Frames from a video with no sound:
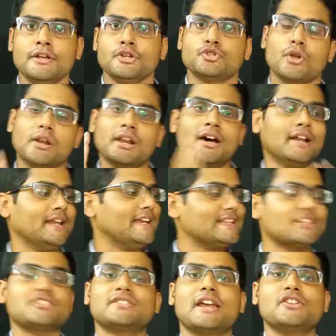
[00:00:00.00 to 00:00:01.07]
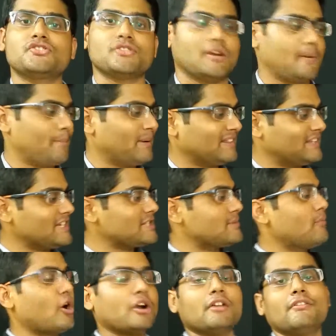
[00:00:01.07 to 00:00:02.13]
So learning is essential, but this
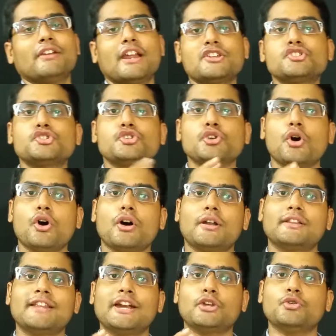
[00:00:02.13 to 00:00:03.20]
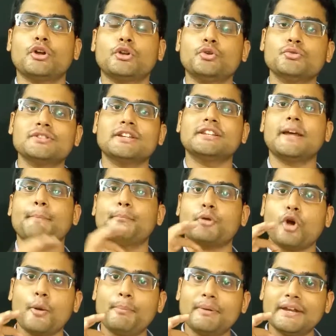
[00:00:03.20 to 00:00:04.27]
model will ensure that you are using the
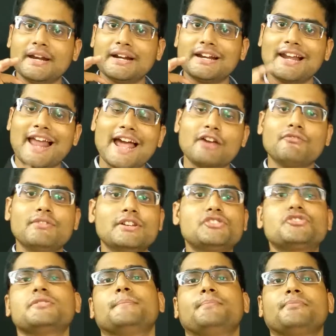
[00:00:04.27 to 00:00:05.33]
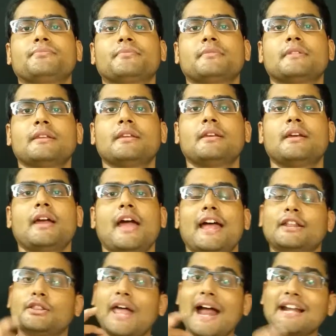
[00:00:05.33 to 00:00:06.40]
appropriate language,
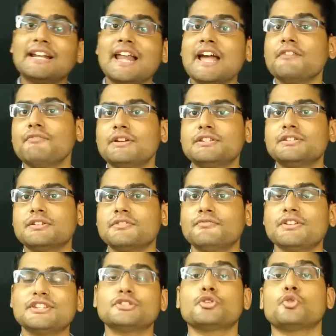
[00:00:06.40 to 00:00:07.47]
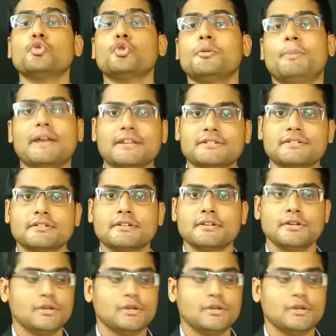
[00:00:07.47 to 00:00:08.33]
and that language which is rule based.